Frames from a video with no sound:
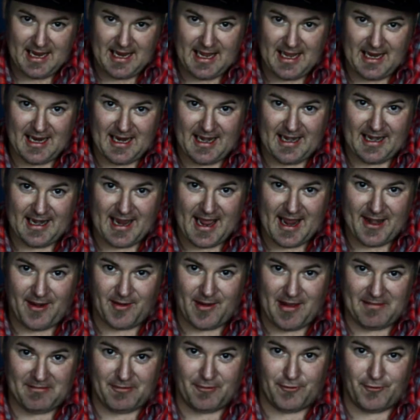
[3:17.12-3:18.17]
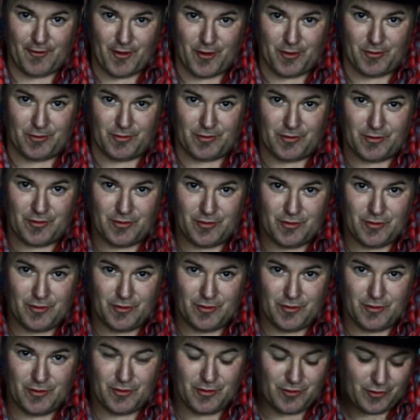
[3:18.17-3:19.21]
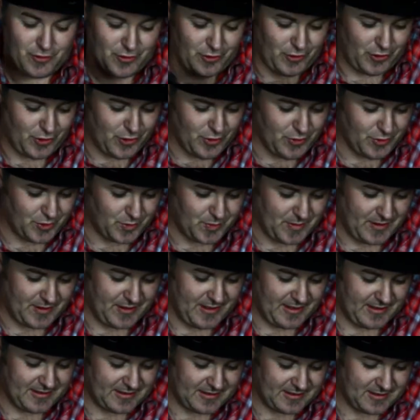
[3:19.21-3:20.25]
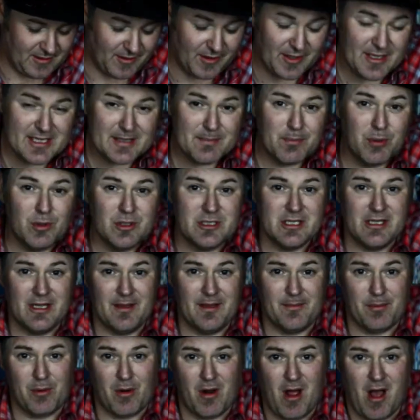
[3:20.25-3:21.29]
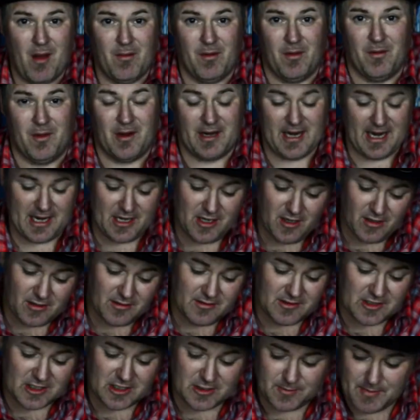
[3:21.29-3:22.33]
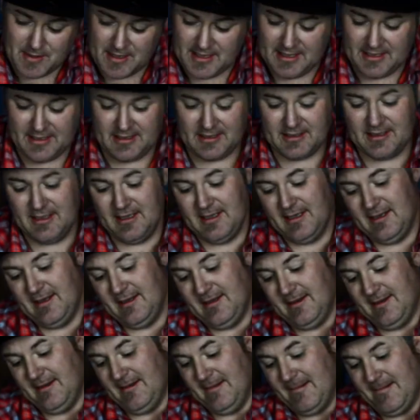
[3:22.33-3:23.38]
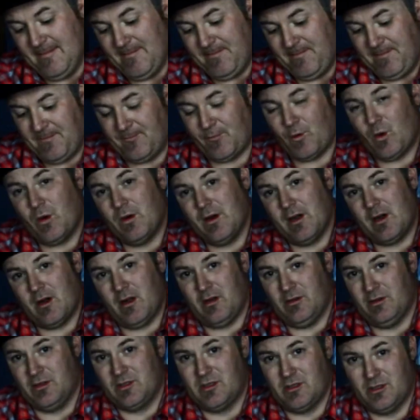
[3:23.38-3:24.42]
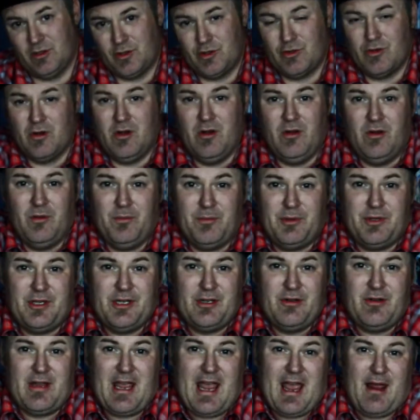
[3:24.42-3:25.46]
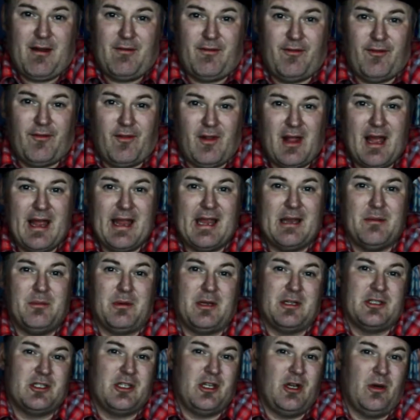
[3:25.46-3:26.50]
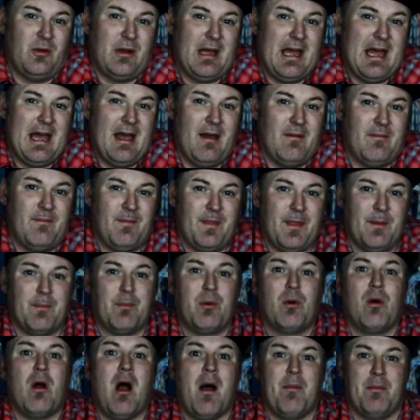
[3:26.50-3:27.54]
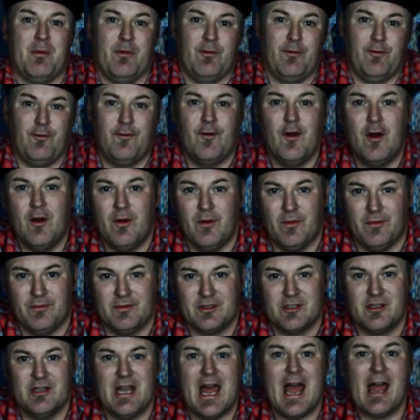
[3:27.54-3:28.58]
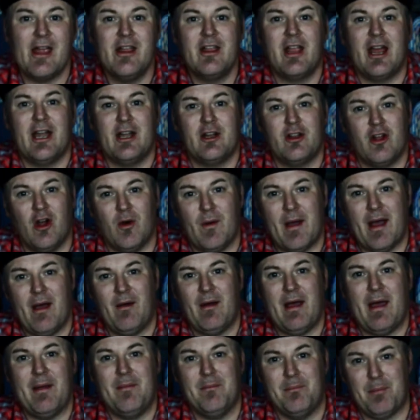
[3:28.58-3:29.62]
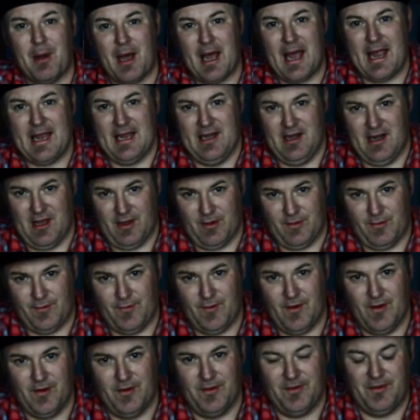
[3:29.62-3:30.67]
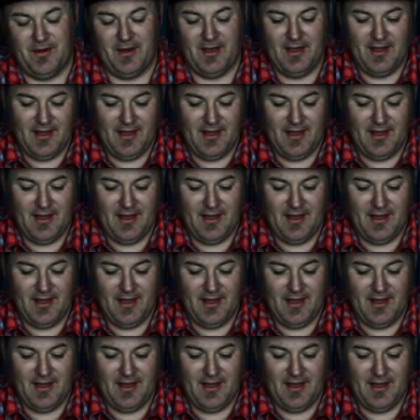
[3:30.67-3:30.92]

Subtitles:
and I don't have a phone to use with this. So this puts in the problem, okay? You're going to spend $400 on a drone, but then you can't fly it because you don't have the proper phone. So now you got to go out and buy another phone.